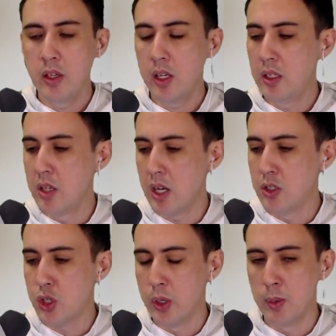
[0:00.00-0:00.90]
in
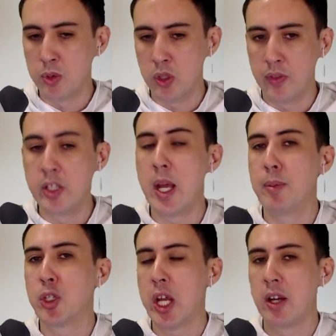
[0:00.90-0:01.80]
terms of the
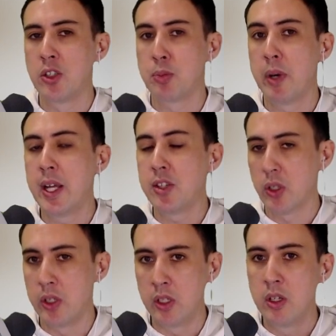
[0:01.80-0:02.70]
damage counters placed
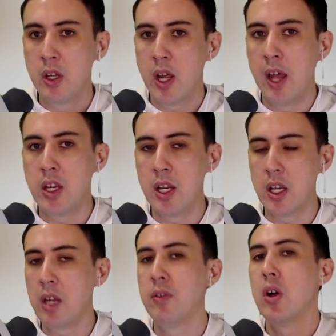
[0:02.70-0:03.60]
on it and hit
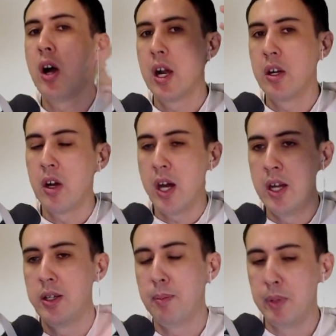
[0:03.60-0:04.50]
even higher and
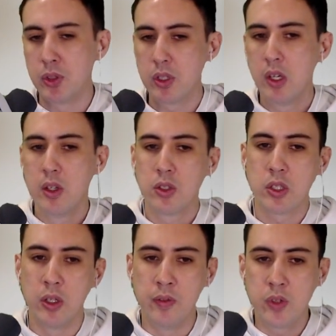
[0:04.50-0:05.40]
higher numbers.
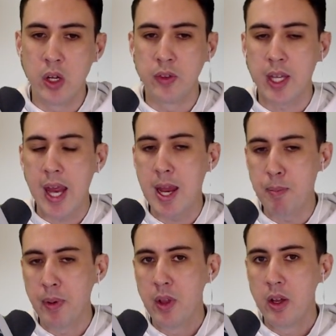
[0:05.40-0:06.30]
So, the
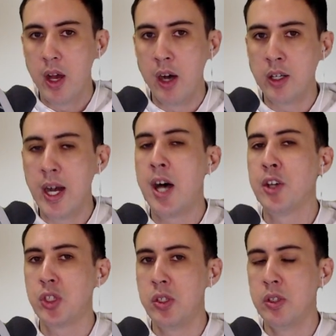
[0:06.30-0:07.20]
Cape
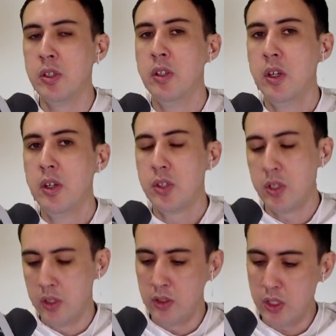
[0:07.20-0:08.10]
allows you
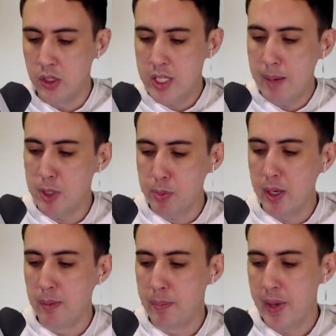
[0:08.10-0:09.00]
to, damage
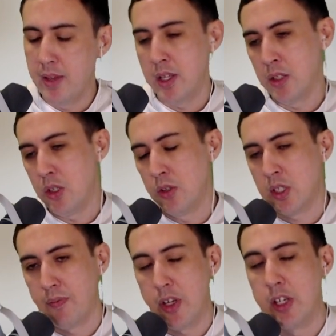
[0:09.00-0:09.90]
pump and then use
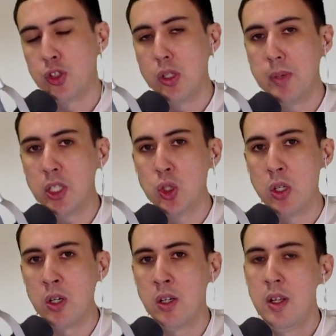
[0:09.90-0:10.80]
something like Zooming
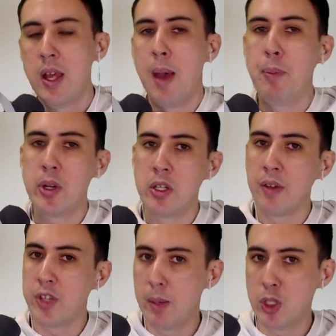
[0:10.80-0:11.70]
Draw and put
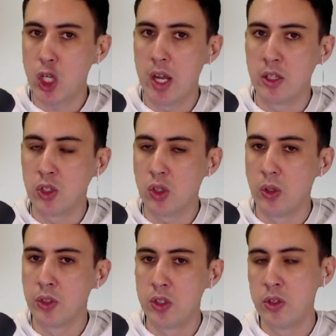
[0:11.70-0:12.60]
enough damage counters
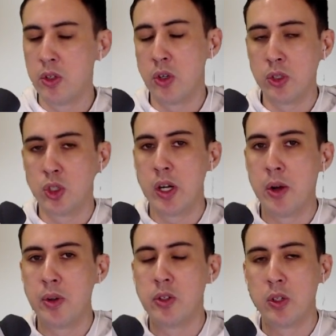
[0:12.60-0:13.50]
onto the
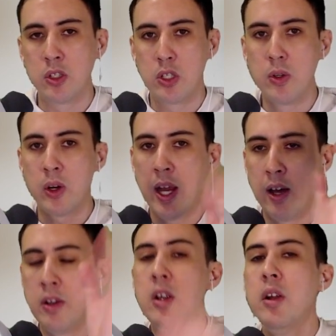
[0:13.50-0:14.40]
Dodrio in order to knock
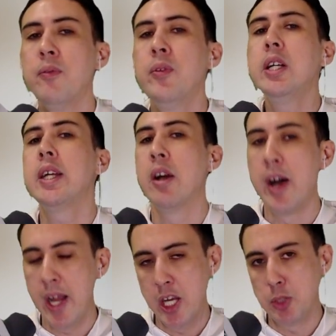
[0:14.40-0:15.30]
out really
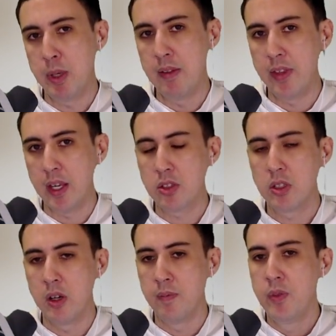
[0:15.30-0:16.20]
high HP things.
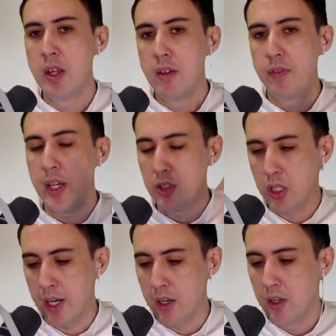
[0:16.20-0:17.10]
Things
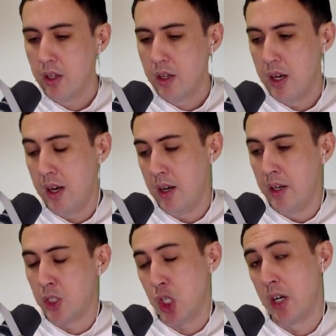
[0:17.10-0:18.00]
like
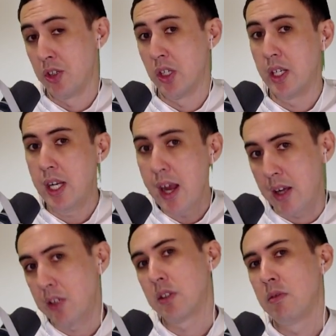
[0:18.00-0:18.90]
Charizard
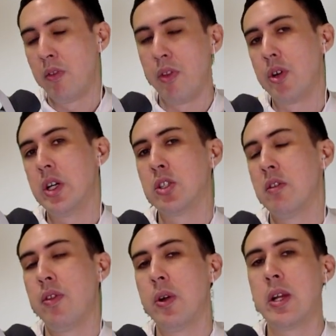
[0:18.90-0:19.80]
EX with
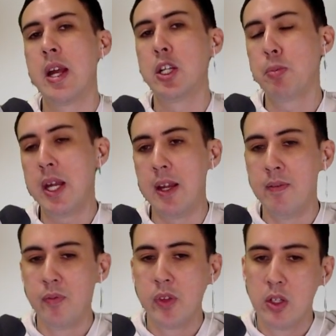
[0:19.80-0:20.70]
330 HP.
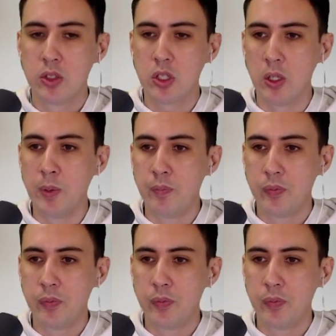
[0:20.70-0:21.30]
So,